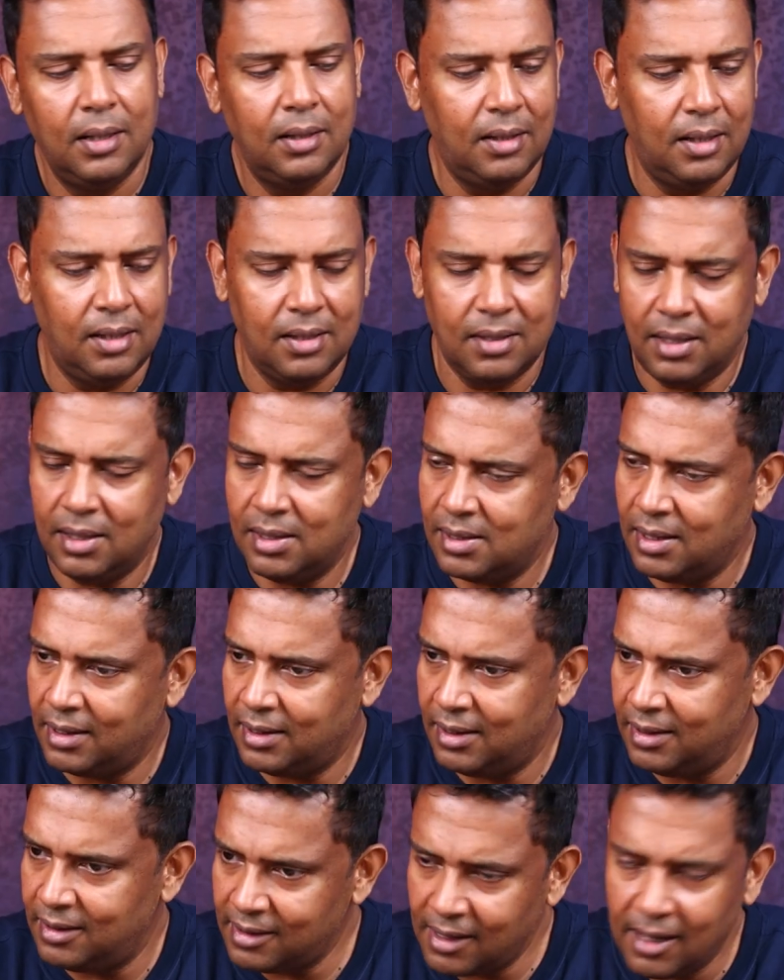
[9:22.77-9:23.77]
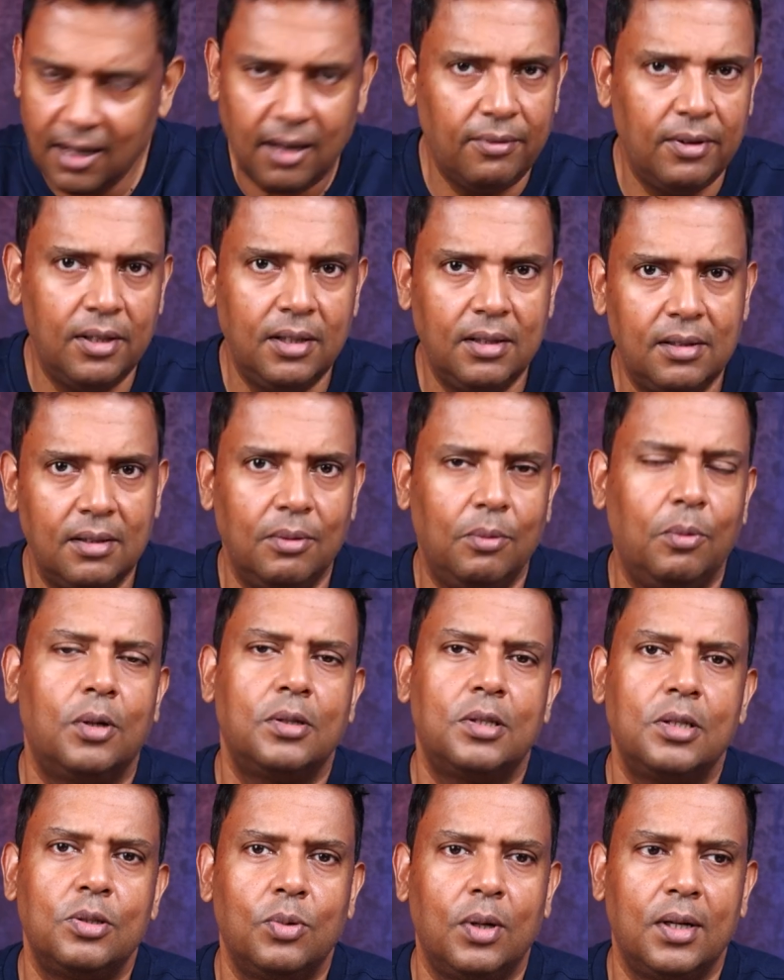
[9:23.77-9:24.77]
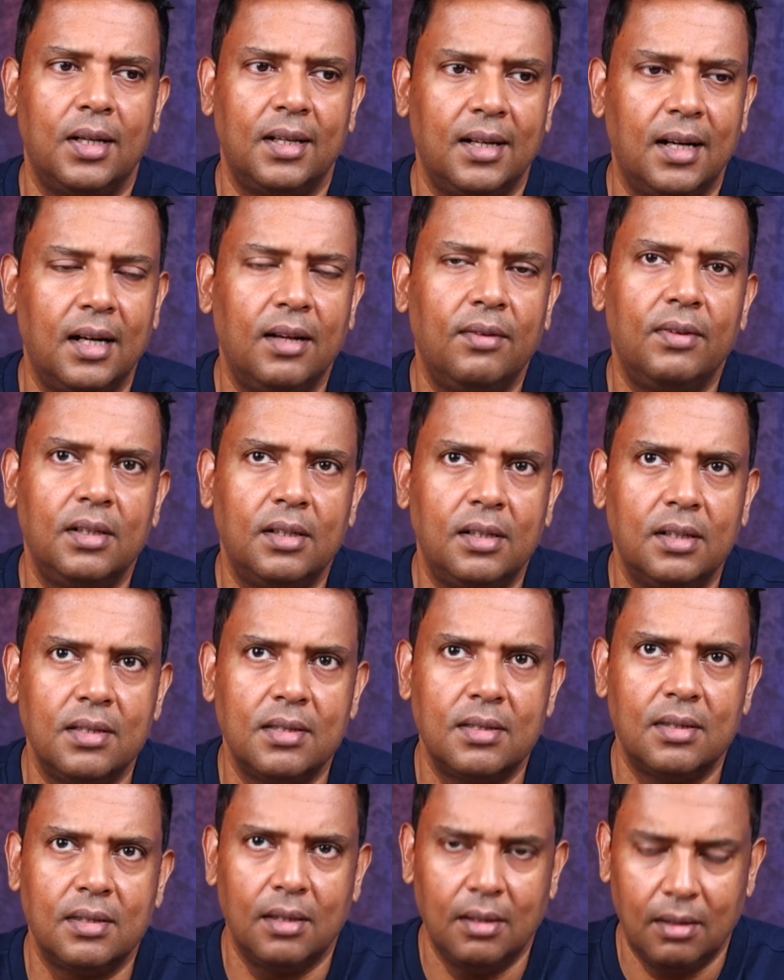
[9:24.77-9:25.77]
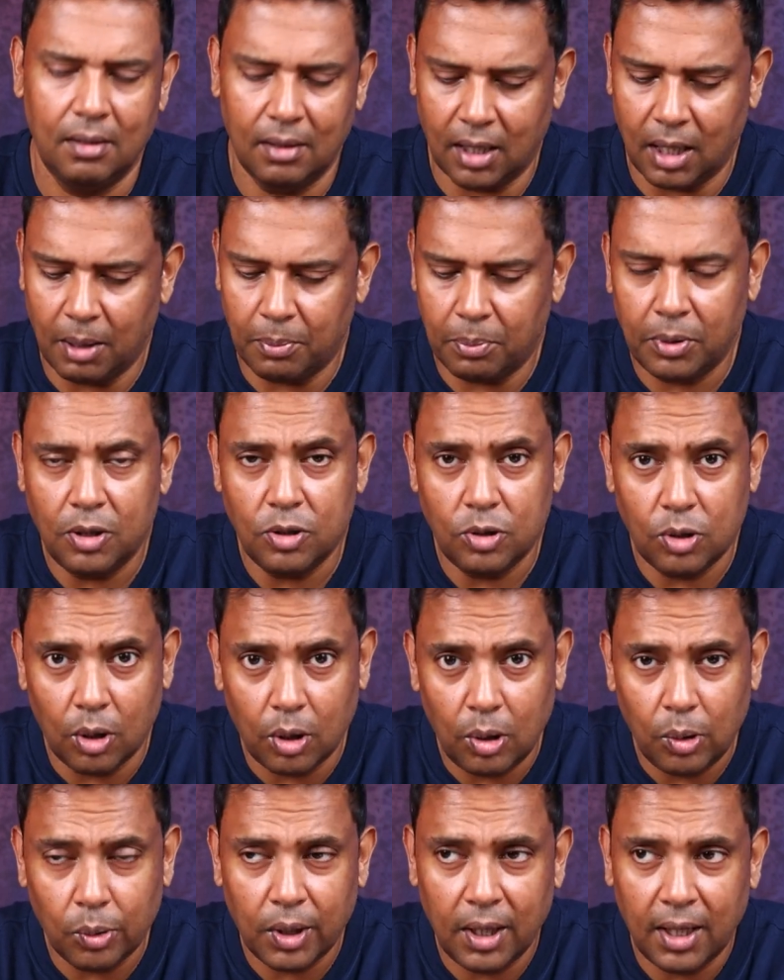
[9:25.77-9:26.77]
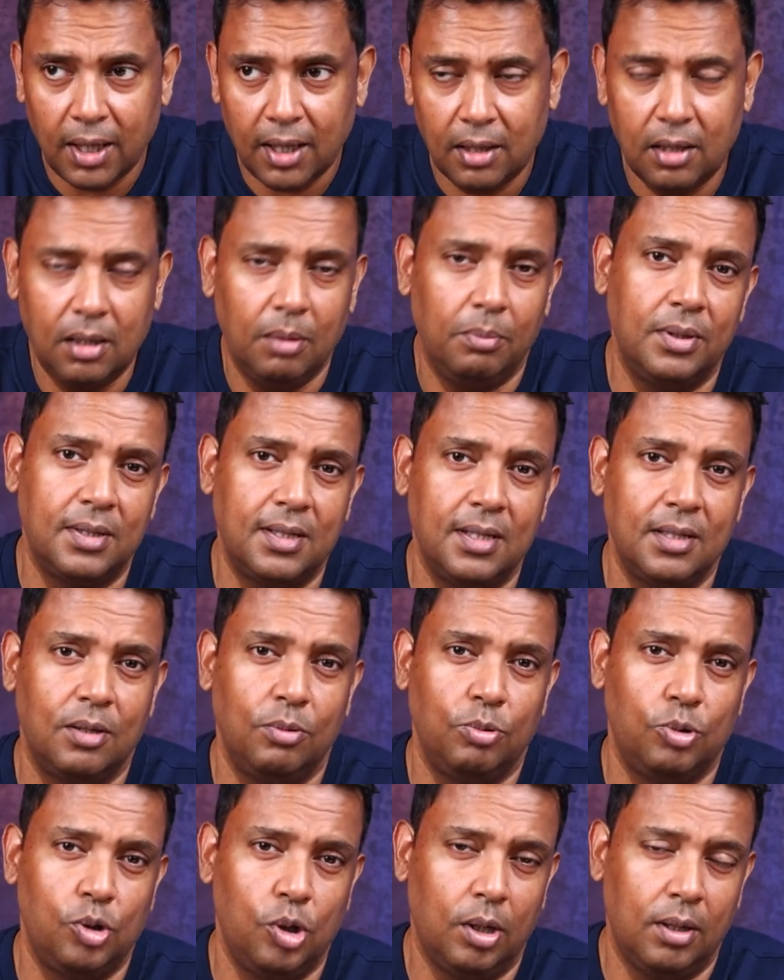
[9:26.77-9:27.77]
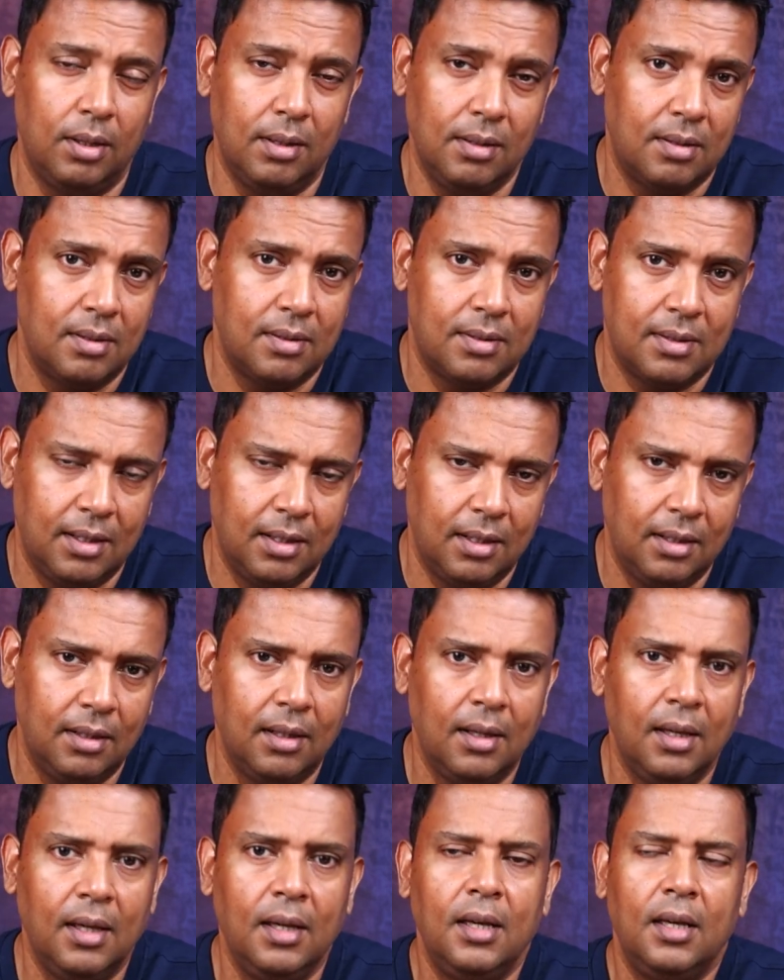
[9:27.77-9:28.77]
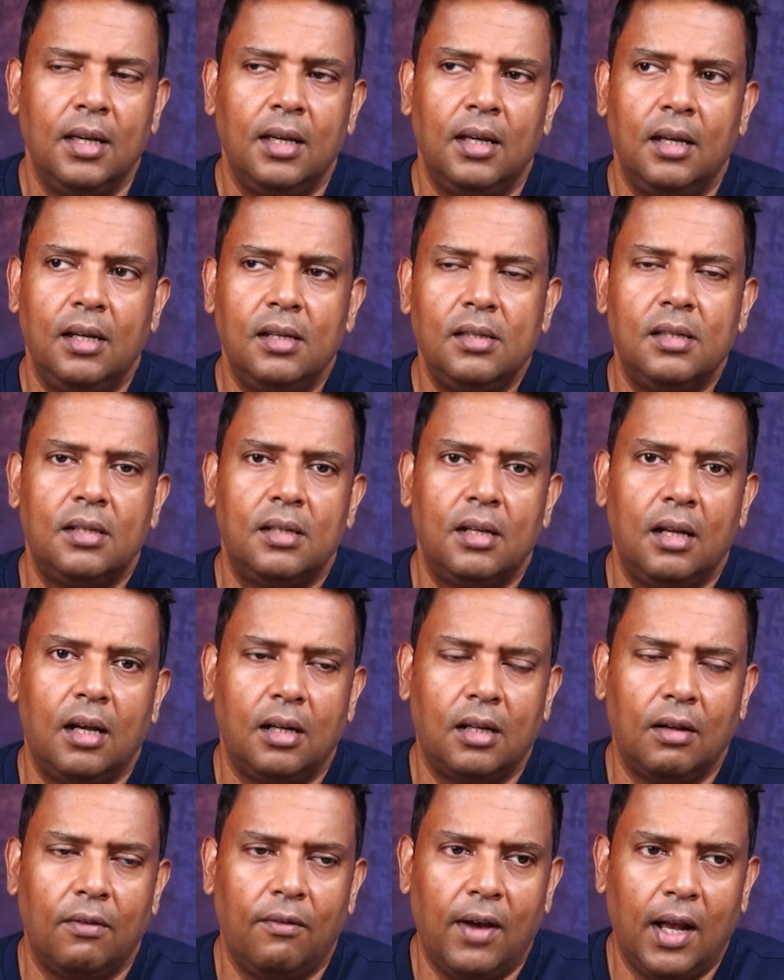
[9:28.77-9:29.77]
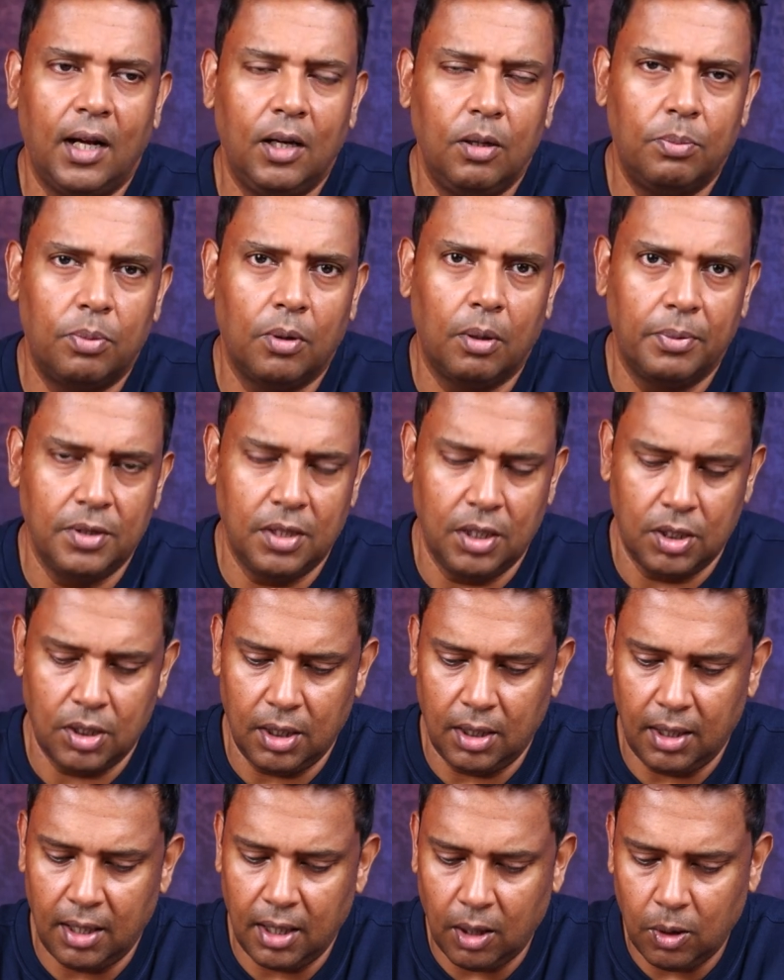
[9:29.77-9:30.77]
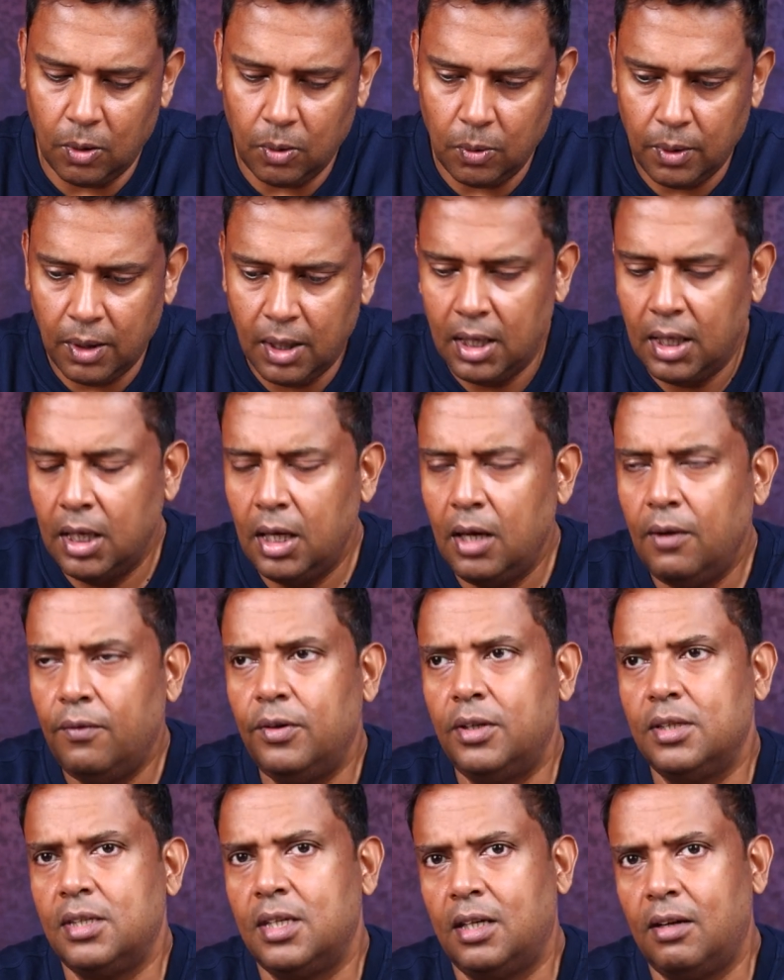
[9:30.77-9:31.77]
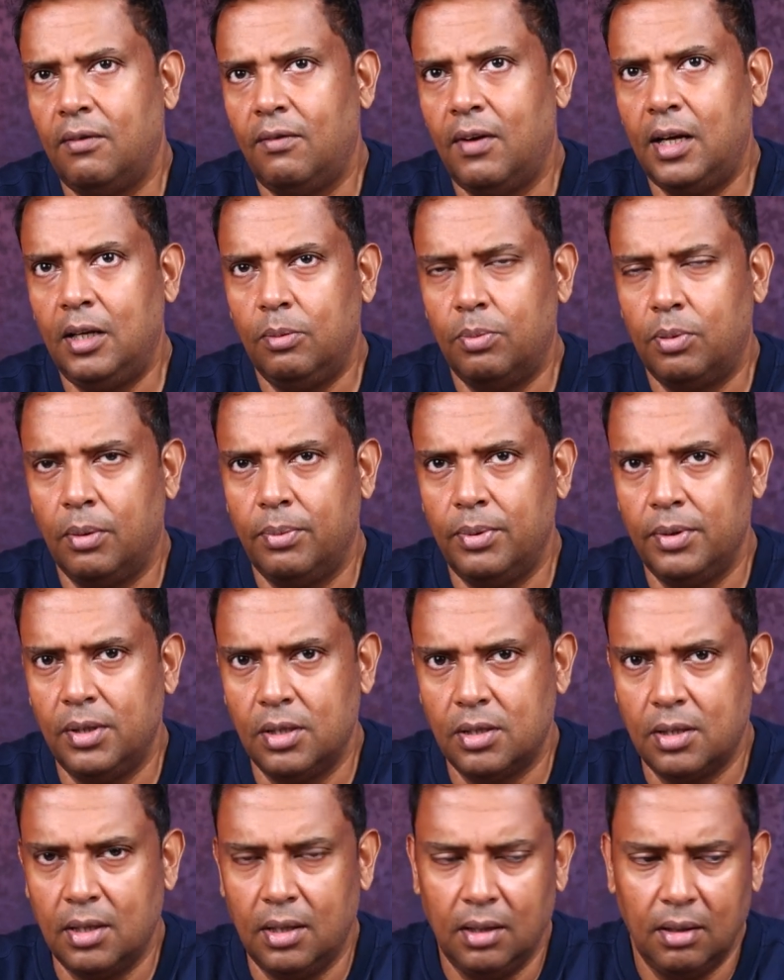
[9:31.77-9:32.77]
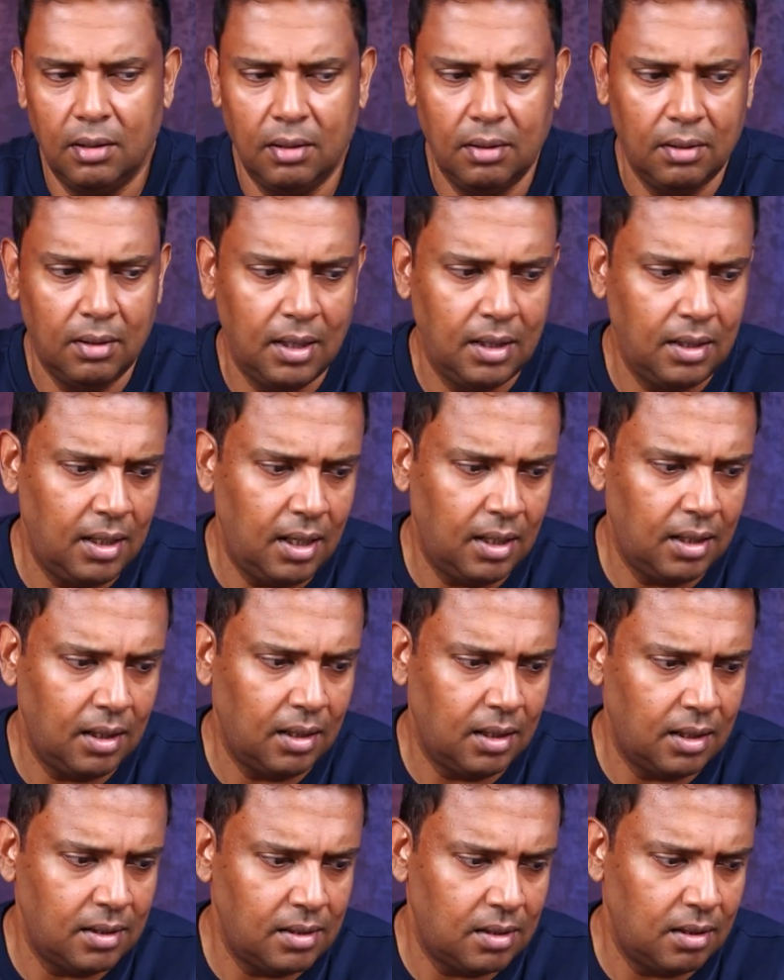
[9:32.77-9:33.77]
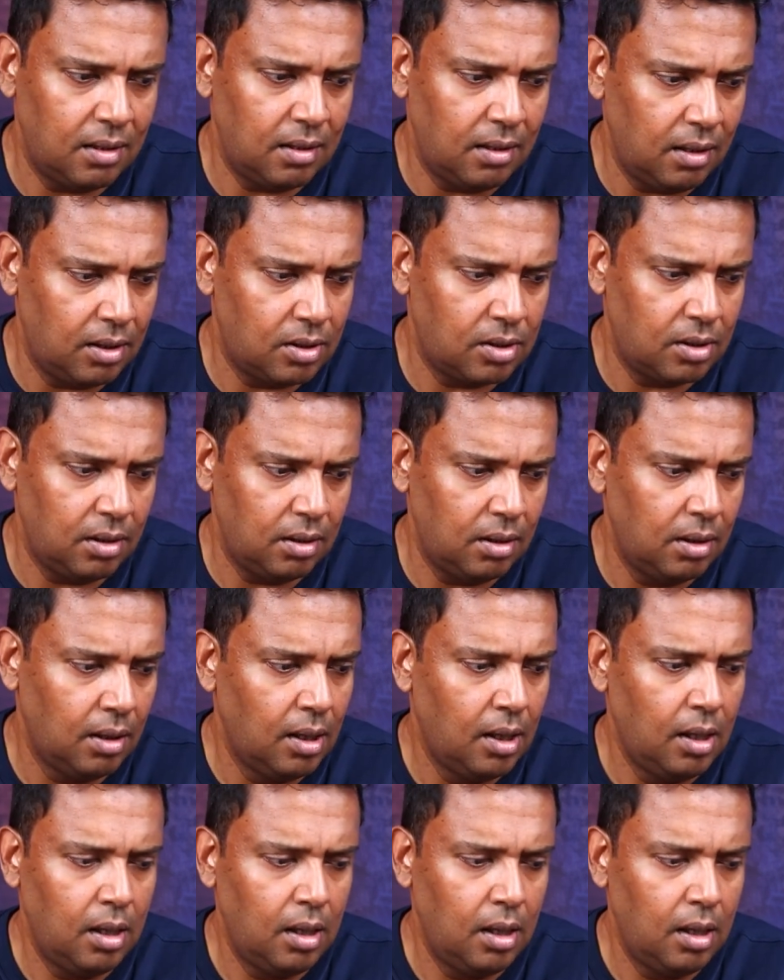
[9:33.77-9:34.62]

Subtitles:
These things are irrelevant. What is only relevant is the companies you're looking at, the business which you're interested in. Is it at a value proposition now? If it is at a value proposition, then take in consideration